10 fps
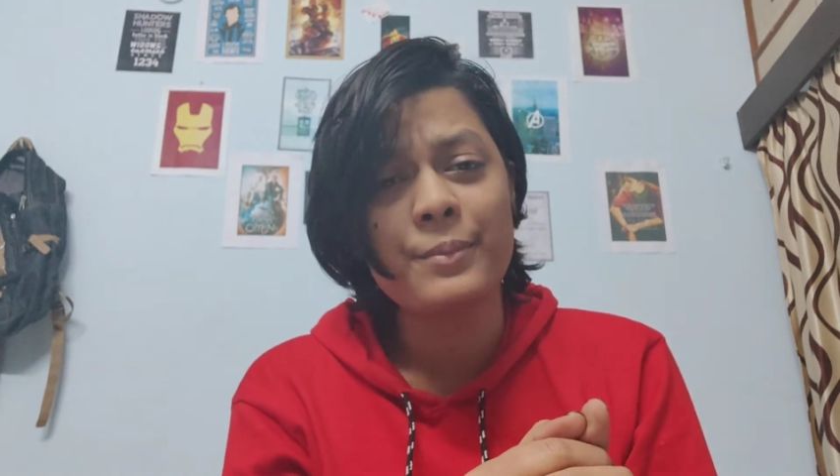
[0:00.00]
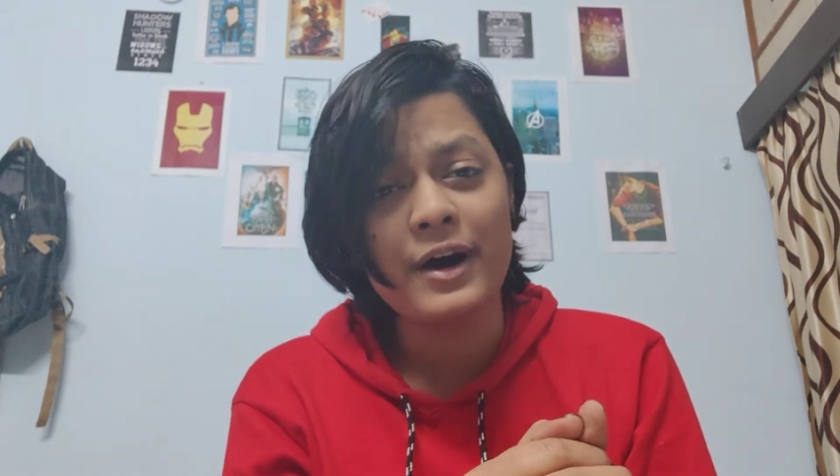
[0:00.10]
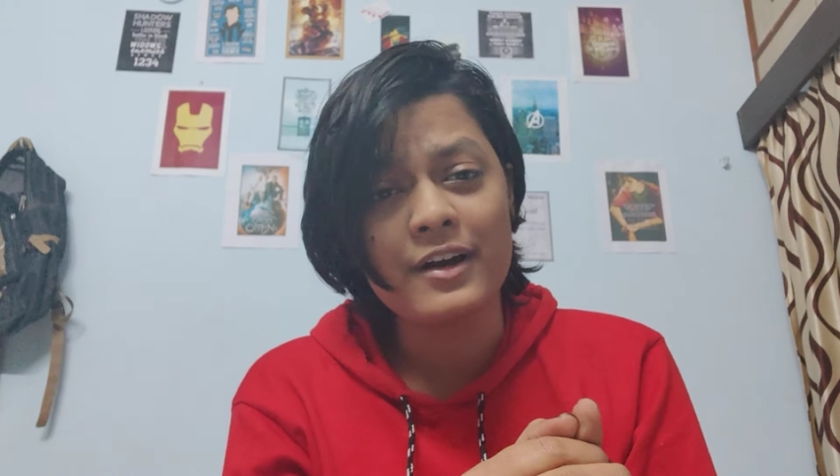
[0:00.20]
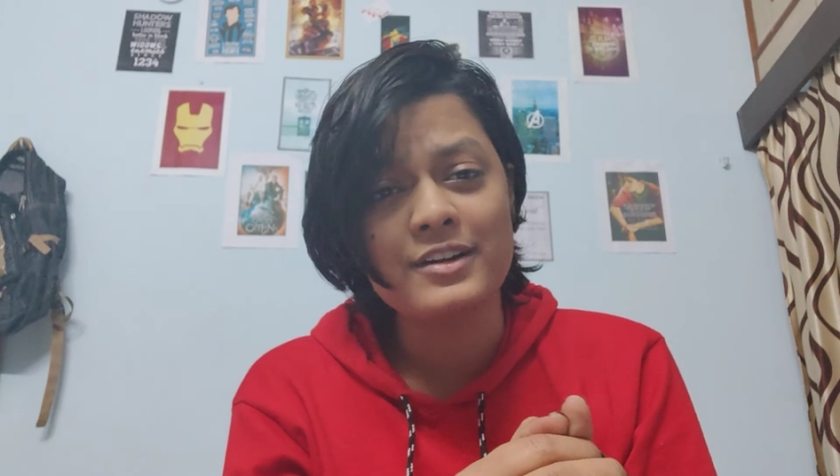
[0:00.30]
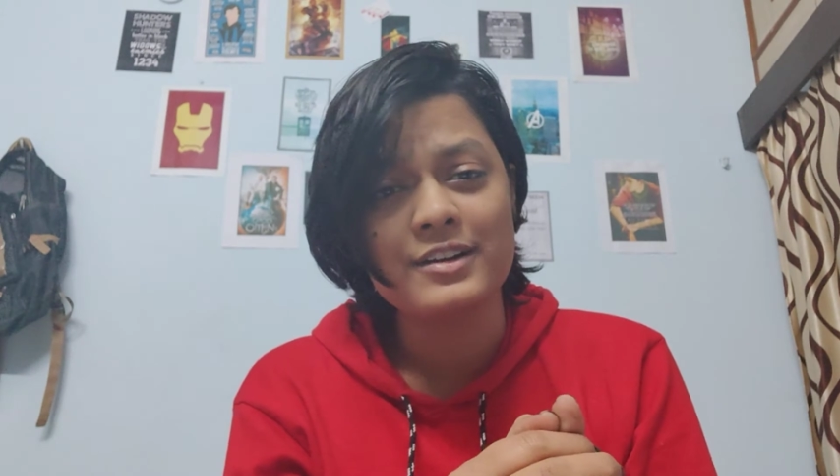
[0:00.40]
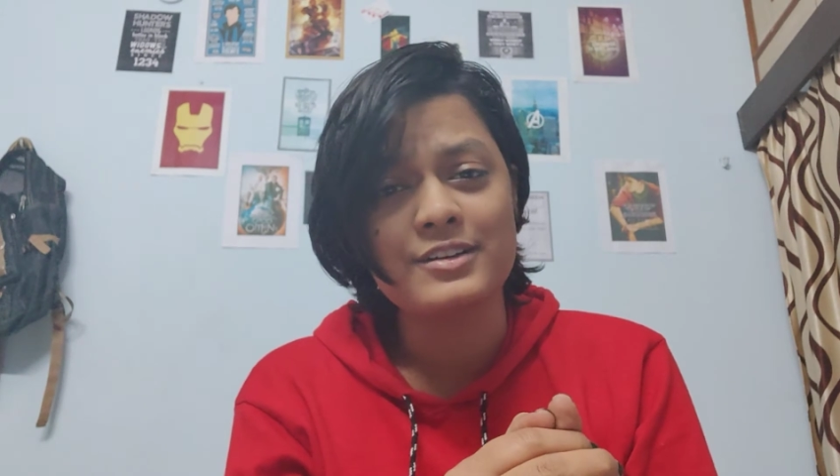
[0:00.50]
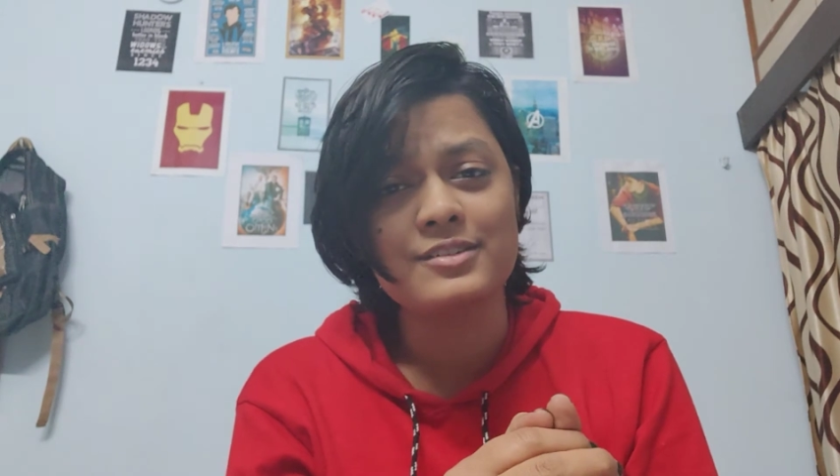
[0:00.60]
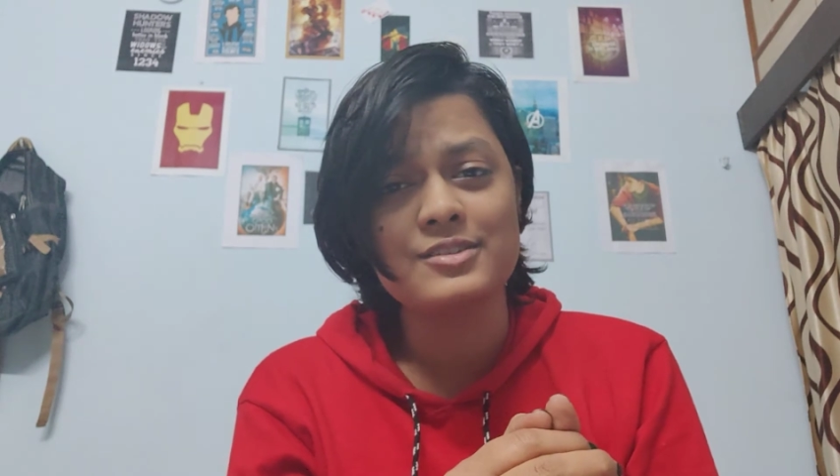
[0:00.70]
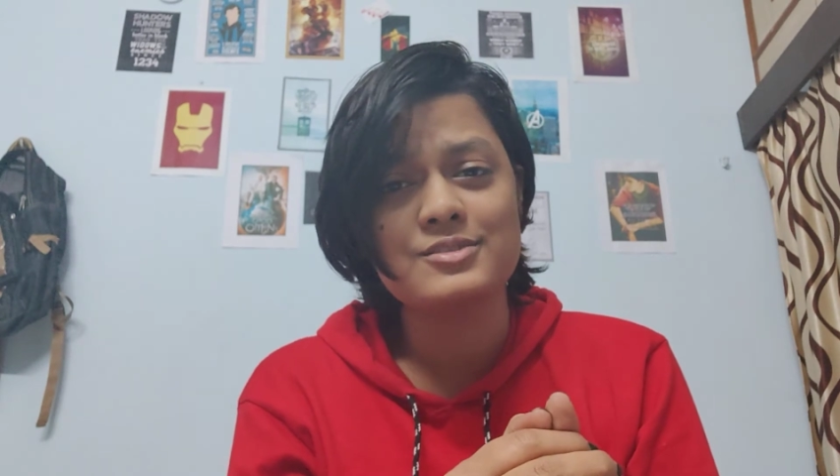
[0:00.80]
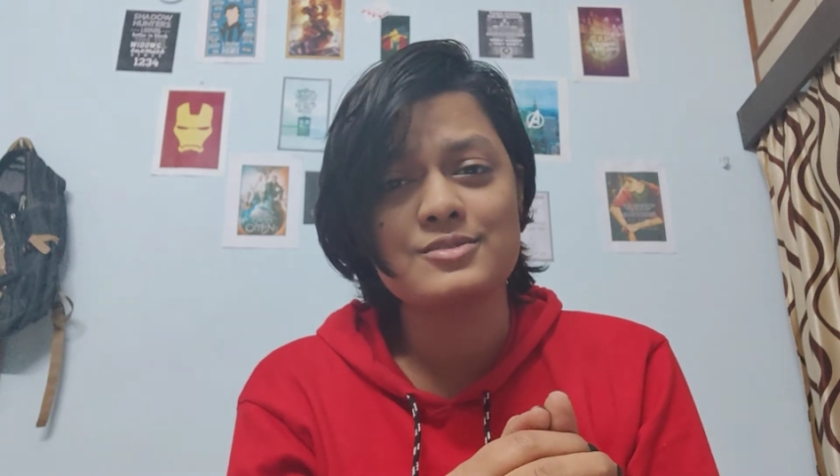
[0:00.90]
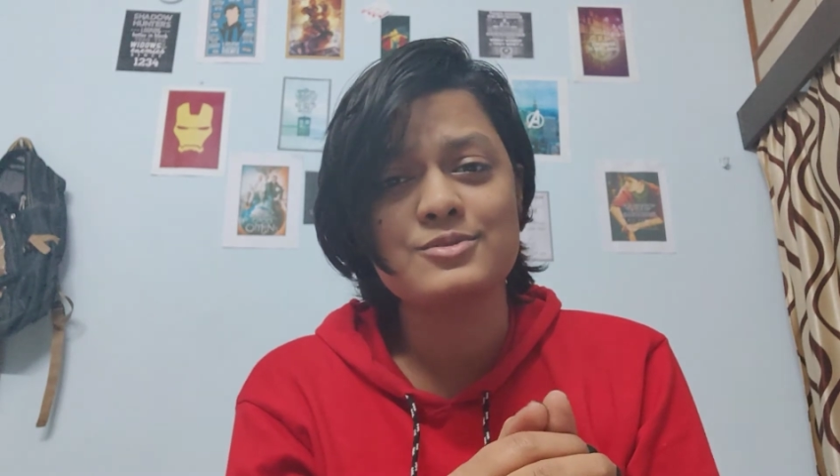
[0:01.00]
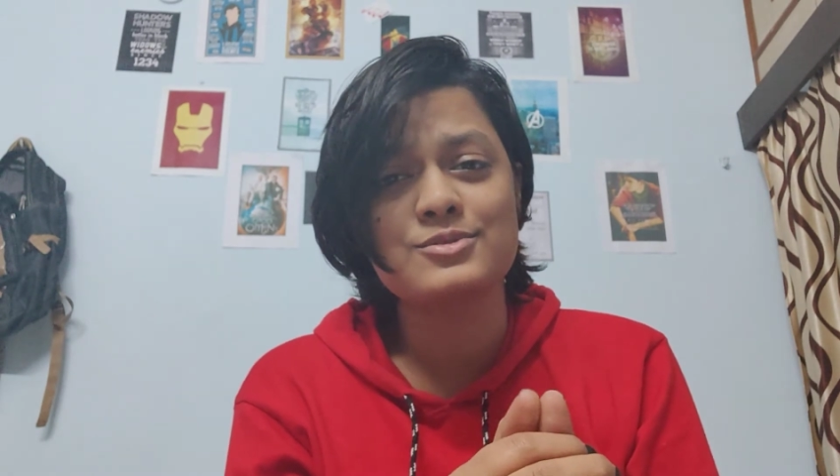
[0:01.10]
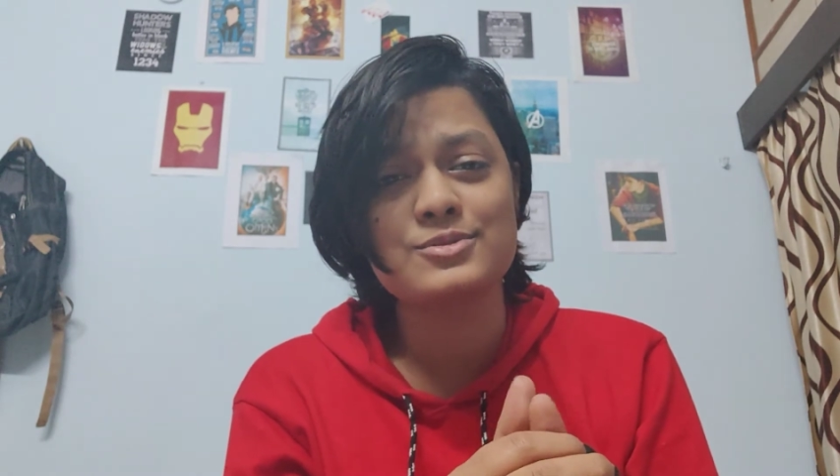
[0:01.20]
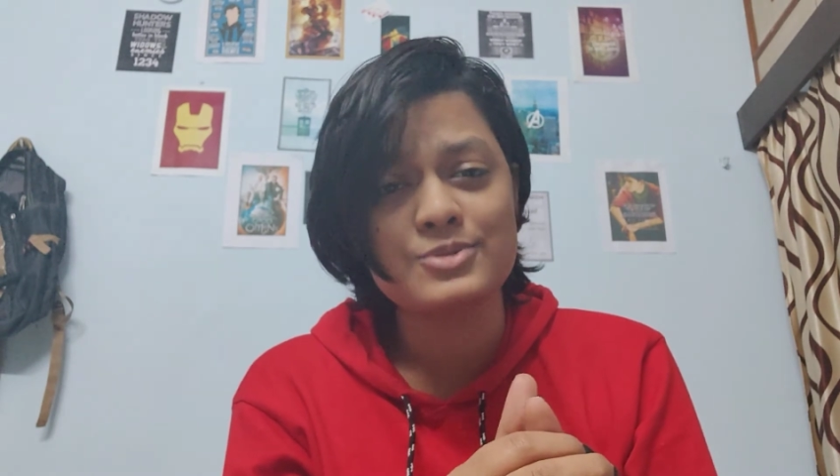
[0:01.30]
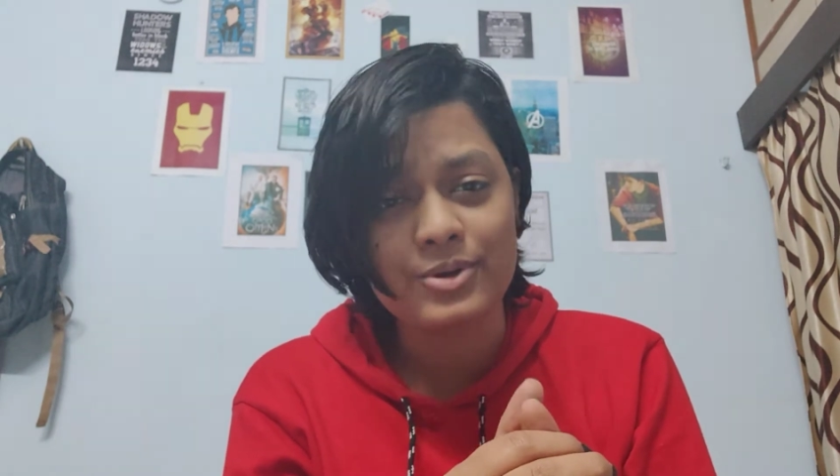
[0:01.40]
Barnacles
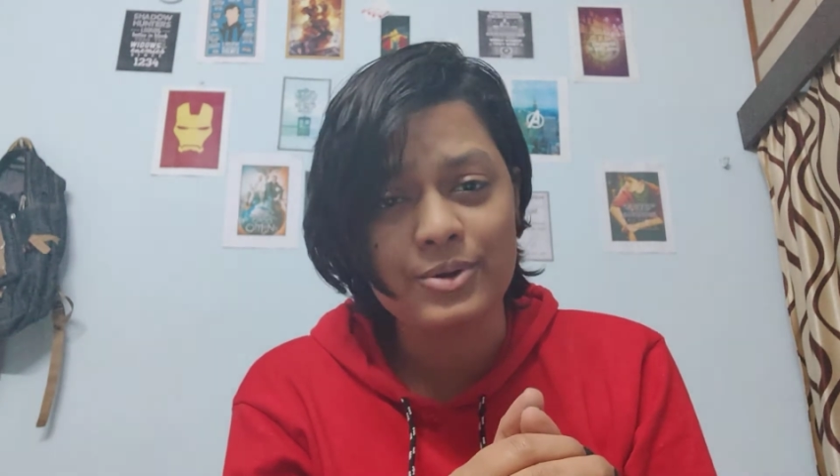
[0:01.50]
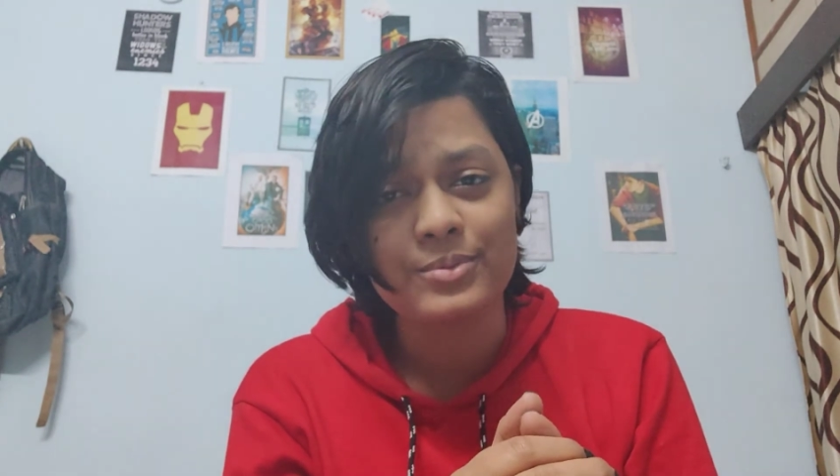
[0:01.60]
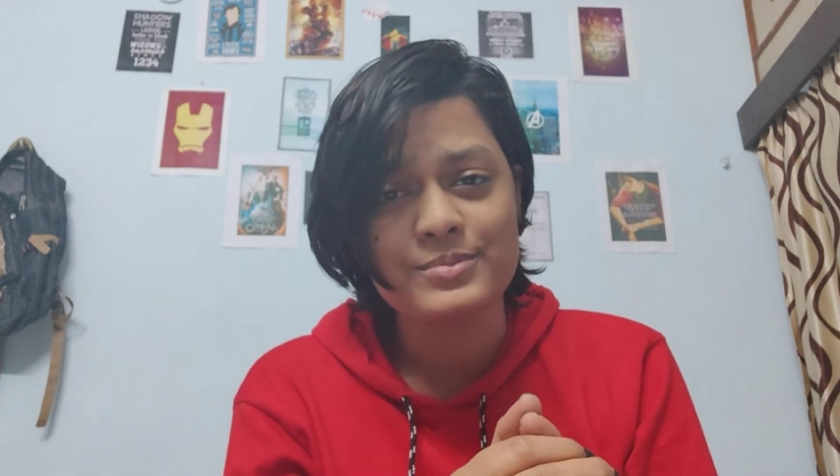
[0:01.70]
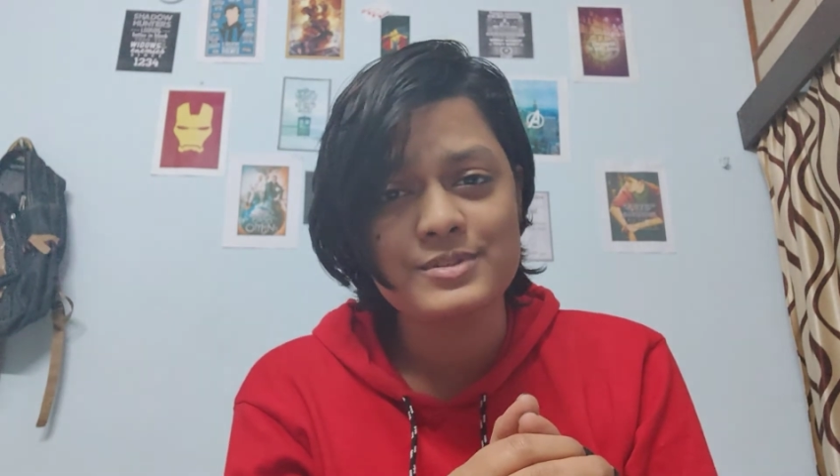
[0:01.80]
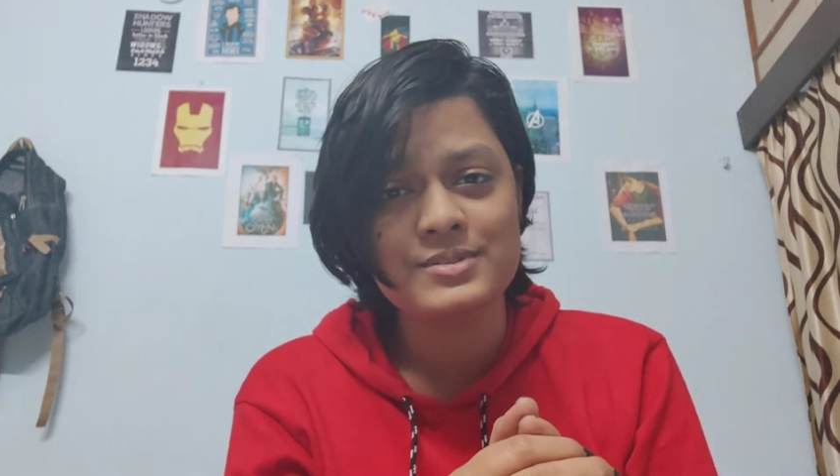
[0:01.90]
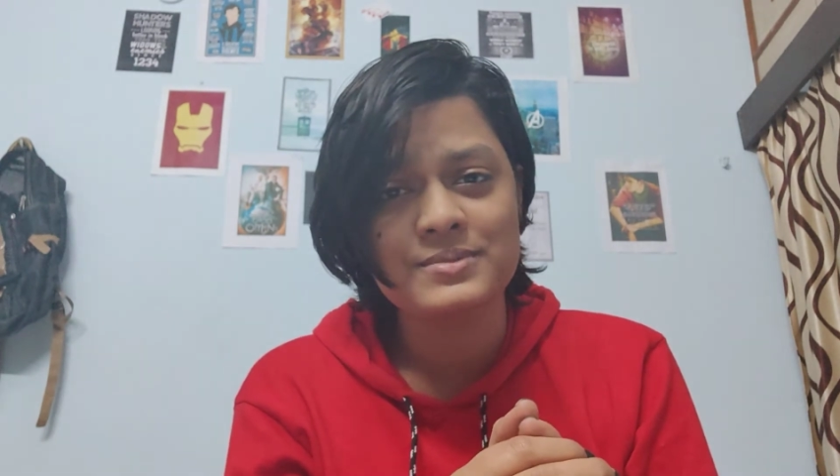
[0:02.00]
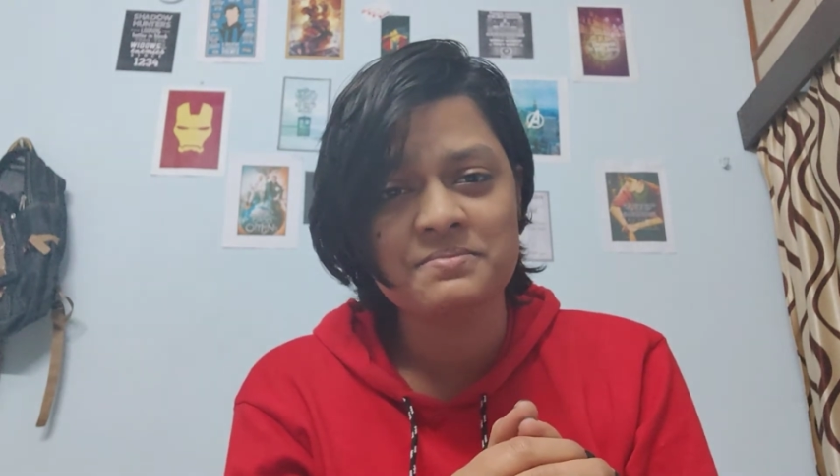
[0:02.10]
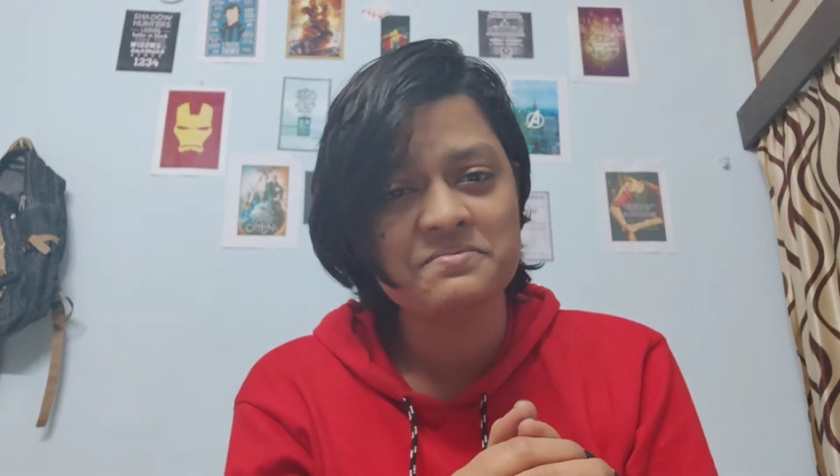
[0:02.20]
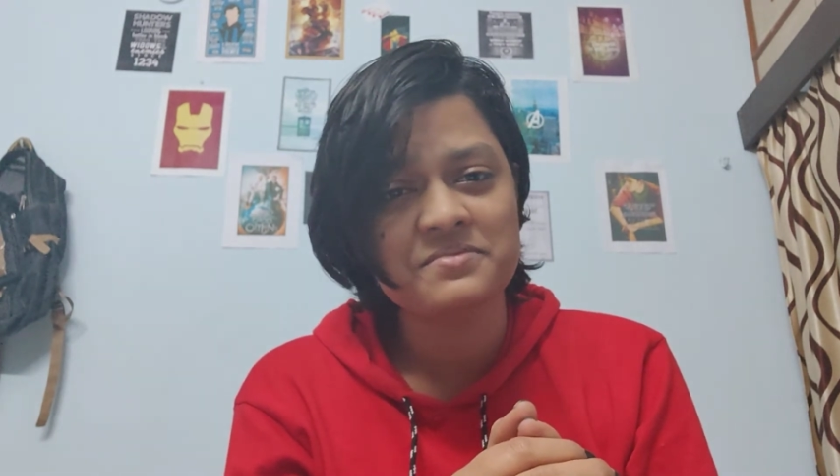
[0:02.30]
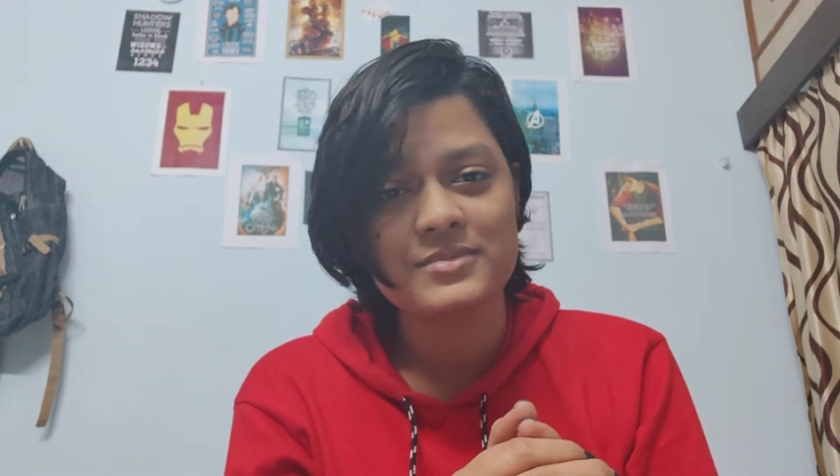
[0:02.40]
and storms,